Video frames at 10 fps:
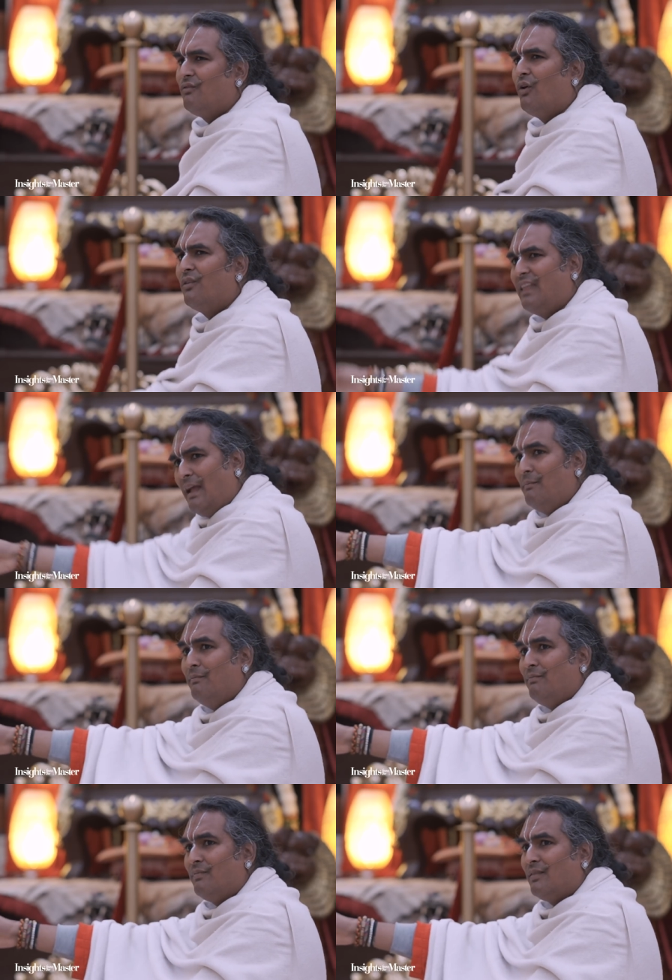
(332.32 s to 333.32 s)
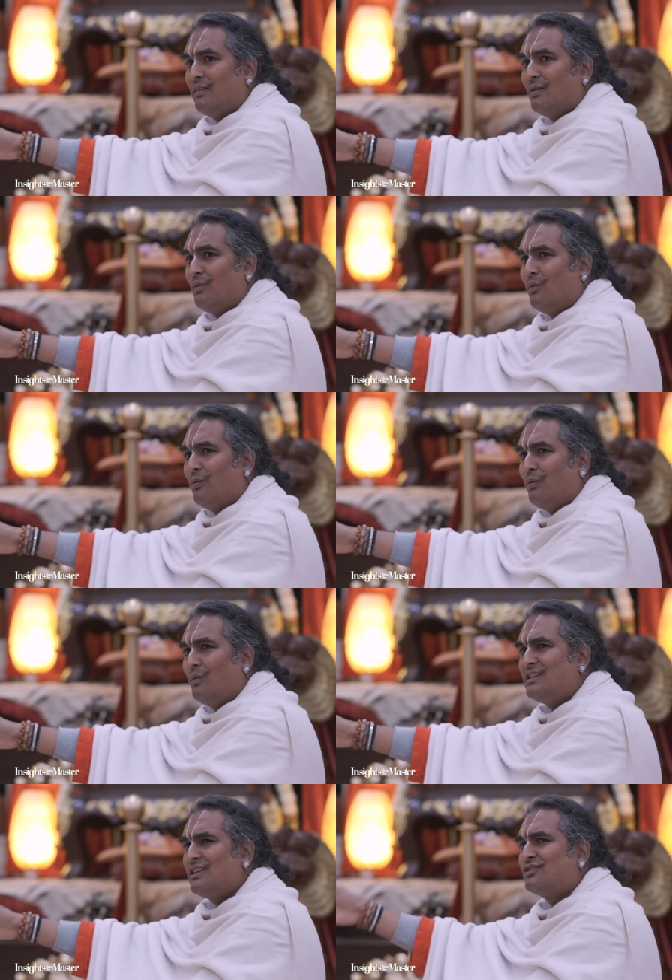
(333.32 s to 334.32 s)
For them,
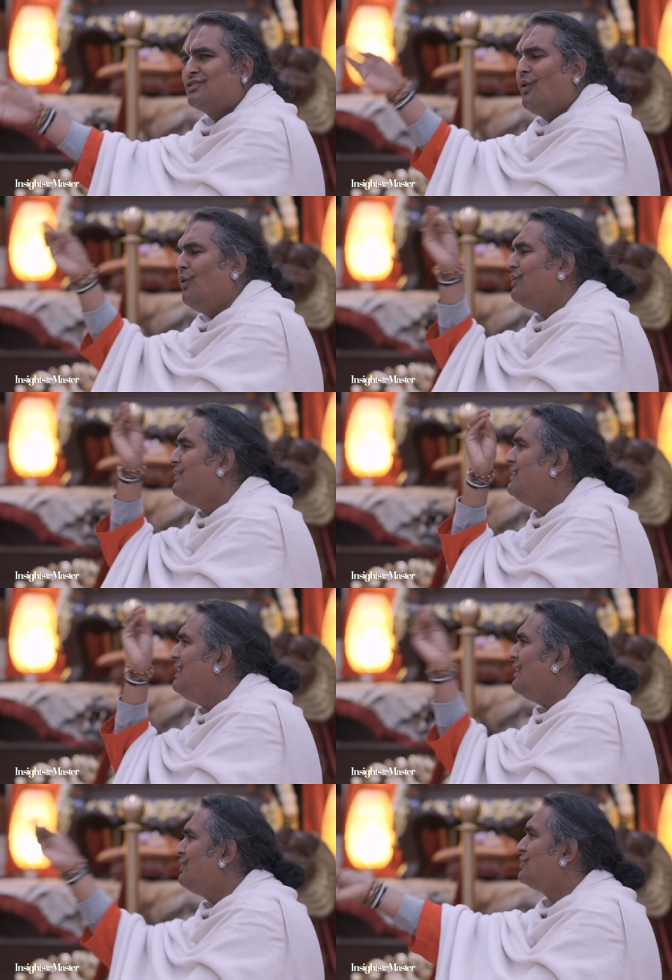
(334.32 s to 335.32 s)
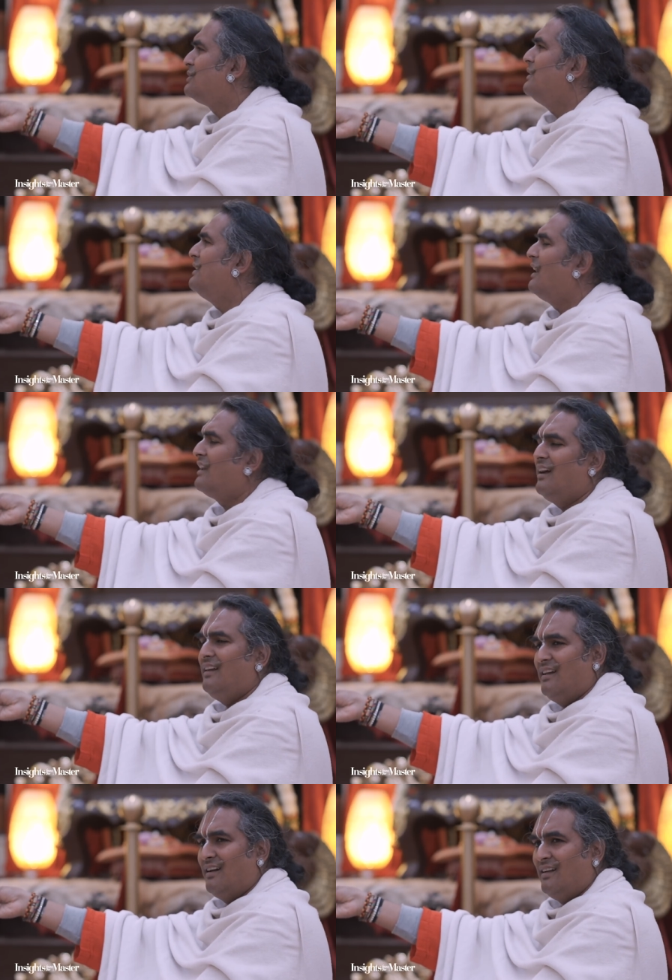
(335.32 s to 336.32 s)
which is so dear to Shriman
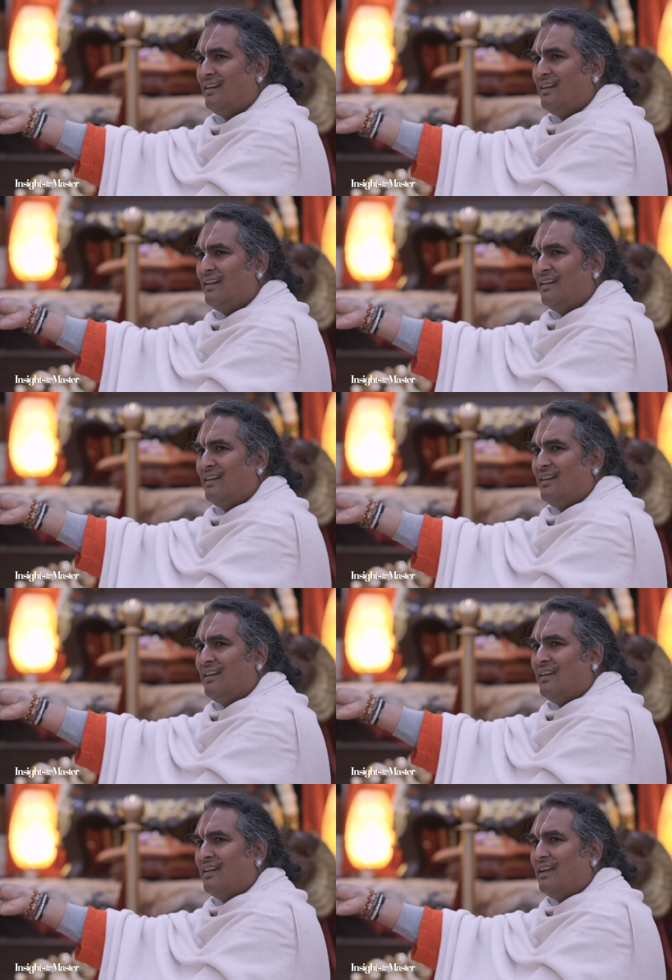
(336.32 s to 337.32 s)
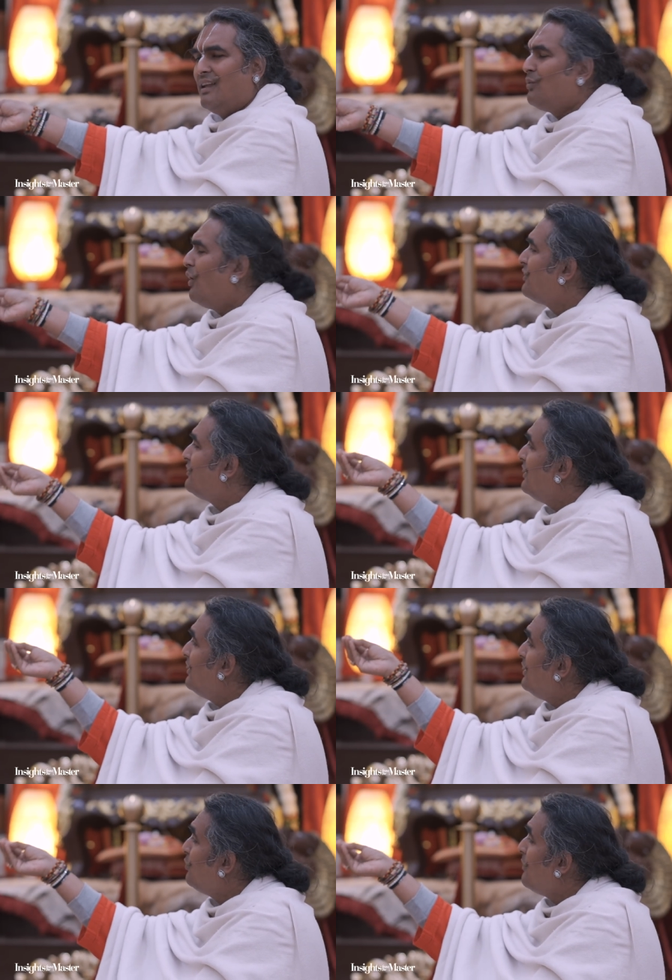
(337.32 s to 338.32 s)
Narayana, it was,
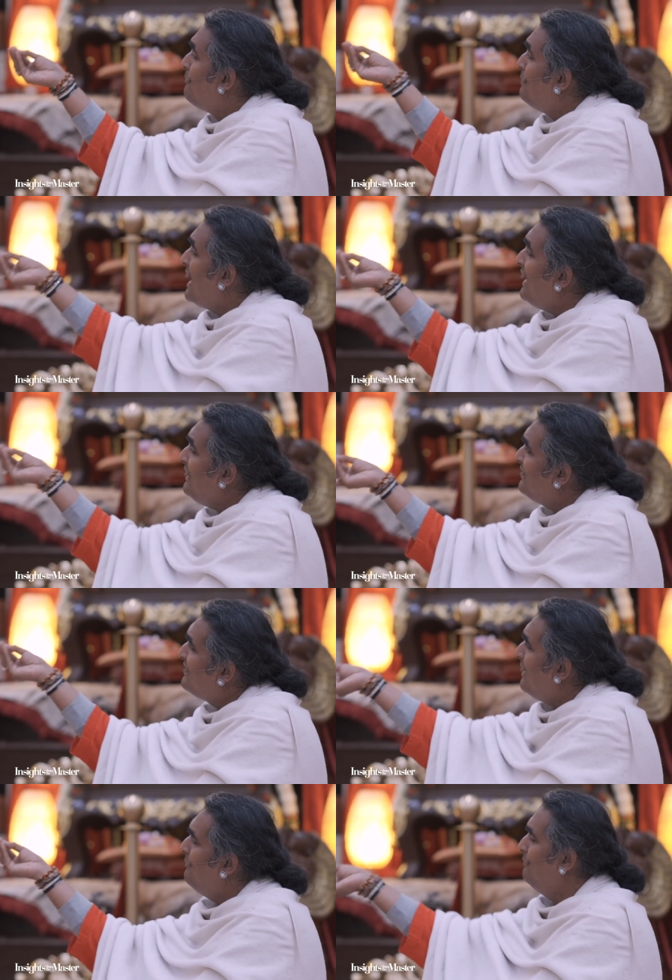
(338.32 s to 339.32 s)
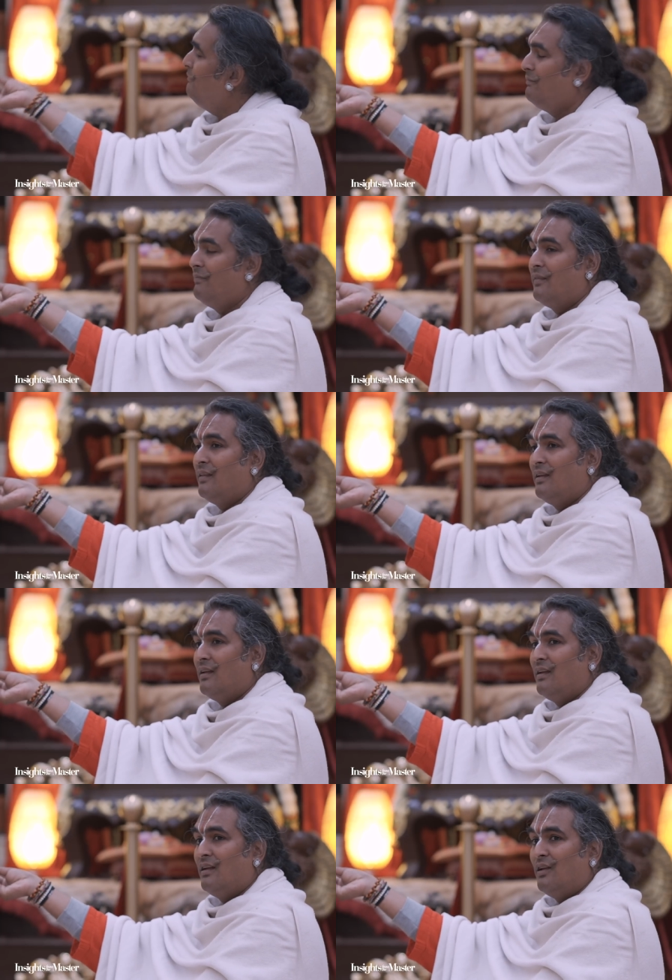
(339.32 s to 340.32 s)
it will pain them
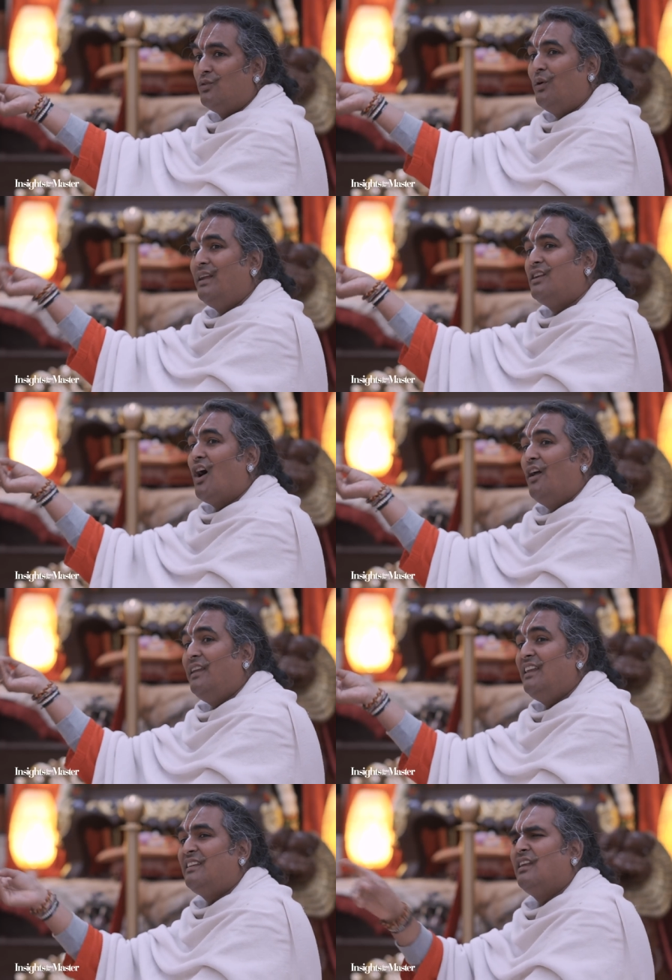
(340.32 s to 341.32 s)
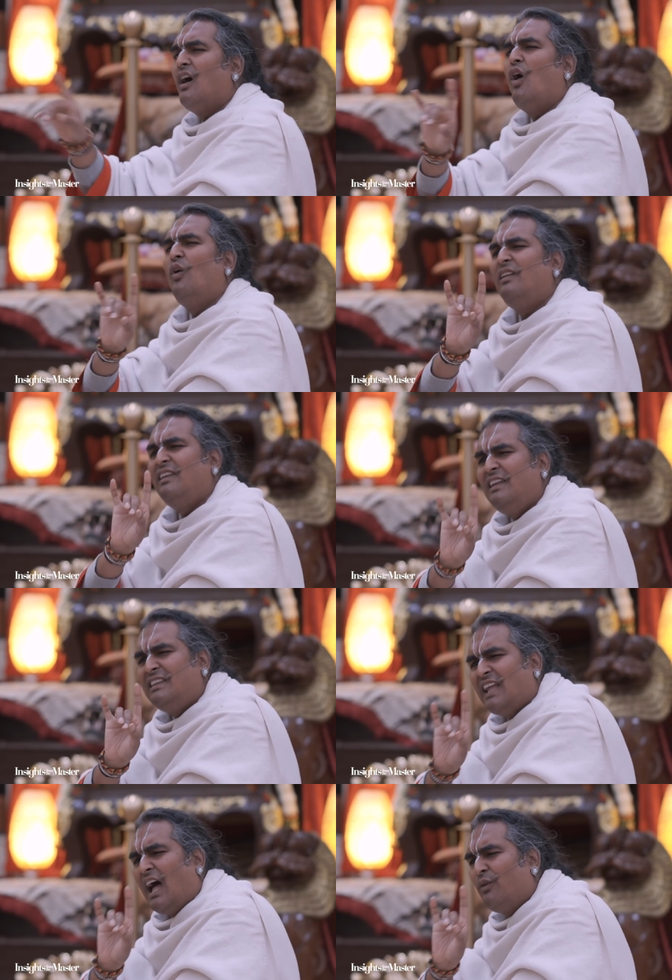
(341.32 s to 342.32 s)
to incarnate only
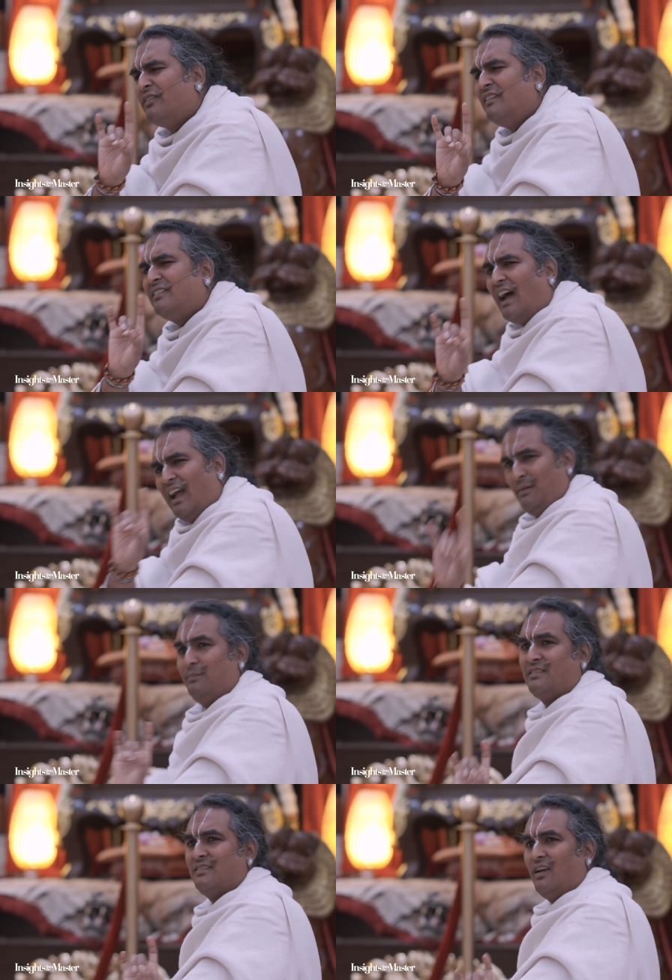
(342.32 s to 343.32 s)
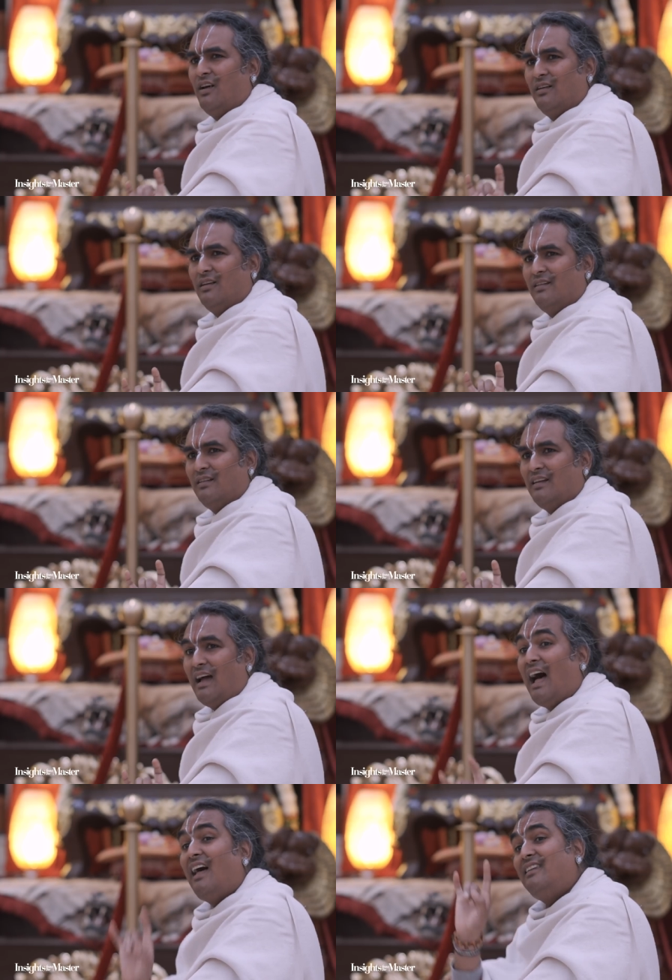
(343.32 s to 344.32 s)
thousand times
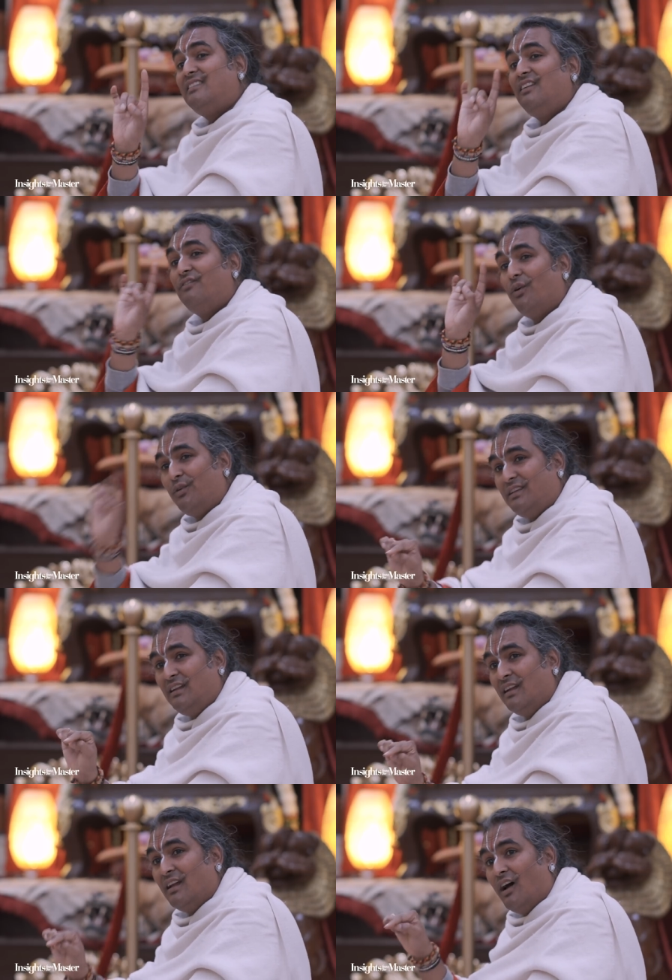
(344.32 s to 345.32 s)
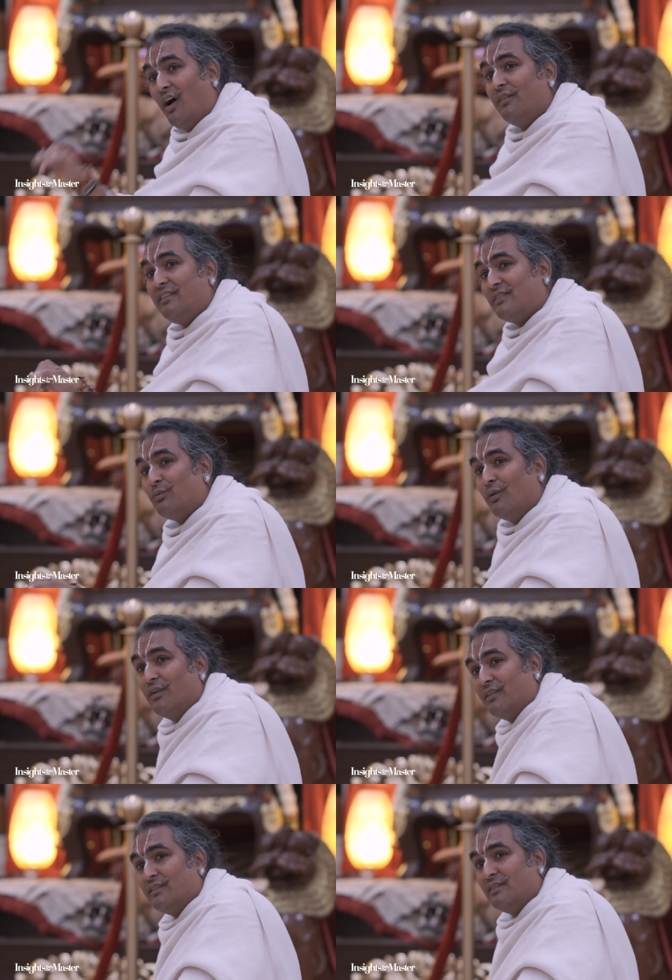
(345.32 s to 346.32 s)
as devotee on this
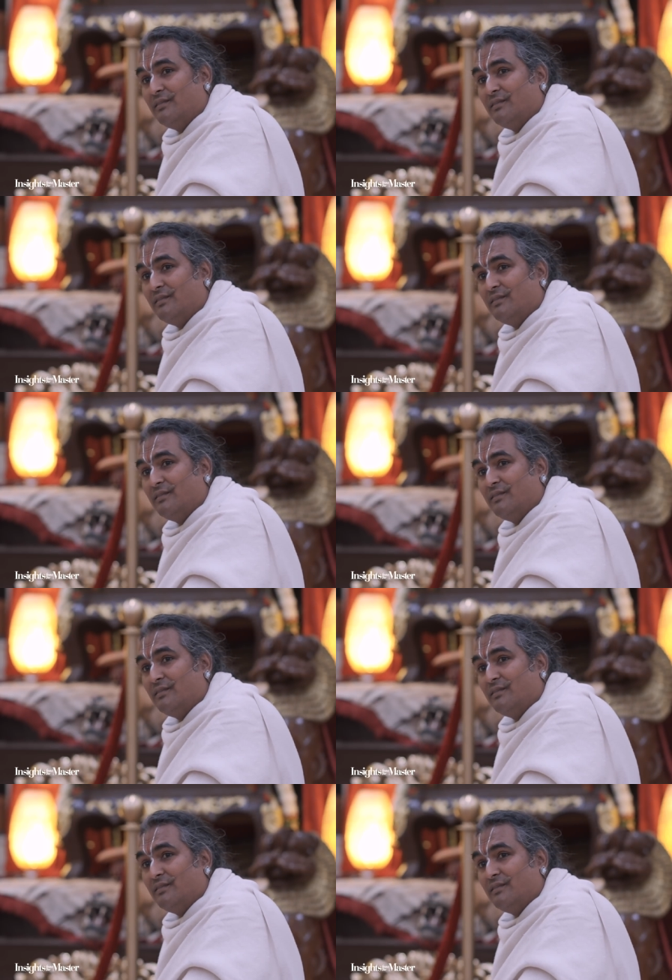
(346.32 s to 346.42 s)
world.